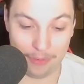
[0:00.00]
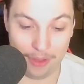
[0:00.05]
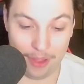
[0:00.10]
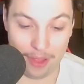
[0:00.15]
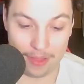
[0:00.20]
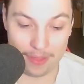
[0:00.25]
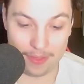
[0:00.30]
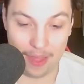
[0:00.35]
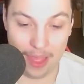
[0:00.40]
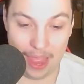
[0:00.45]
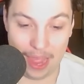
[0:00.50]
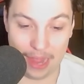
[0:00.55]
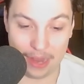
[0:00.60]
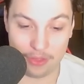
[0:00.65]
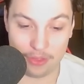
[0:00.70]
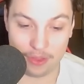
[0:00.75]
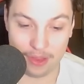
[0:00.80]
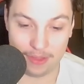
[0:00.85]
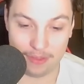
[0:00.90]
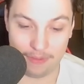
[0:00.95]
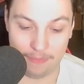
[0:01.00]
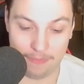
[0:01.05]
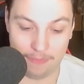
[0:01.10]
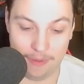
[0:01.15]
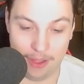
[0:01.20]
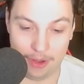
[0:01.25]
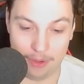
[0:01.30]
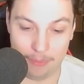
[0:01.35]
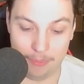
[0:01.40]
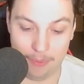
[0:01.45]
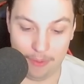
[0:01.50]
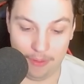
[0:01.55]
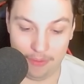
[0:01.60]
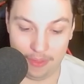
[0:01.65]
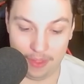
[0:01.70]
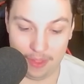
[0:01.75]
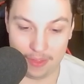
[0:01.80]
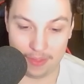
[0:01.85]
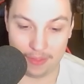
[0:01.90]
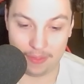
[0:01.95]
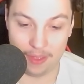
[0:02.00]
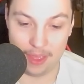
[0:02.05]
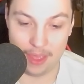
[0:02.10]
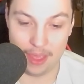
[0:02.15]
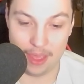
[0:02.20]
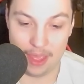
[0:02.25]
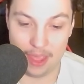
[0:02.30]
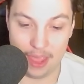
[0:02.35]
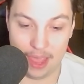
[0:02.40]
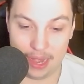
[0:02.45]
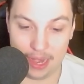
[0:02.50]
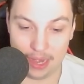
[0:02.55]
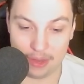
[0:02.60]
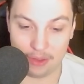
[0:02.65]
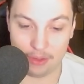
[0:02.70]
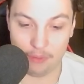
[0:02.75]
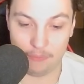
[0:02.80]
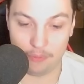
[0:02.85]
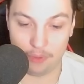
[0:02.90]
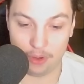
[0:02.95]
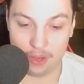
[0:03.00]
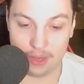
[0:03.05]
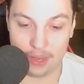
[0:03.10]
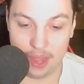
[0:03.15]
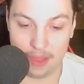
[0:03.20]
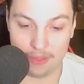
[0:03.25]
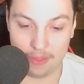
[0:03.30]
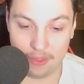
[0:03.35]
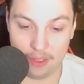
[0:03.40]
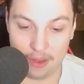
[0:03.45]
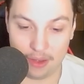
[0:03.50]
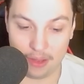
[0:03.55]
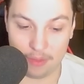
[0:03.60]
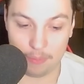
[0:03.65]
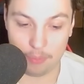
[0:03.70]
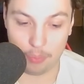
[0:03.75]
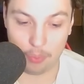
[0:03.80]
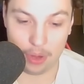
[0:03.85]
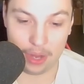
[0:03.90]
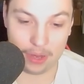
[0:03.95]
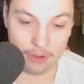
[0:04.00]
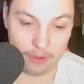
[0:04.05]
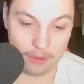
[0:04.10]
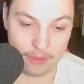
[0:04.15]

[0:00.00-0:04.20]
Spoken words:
us. I actually need to fireball this and then go for a Tesla on these breakers.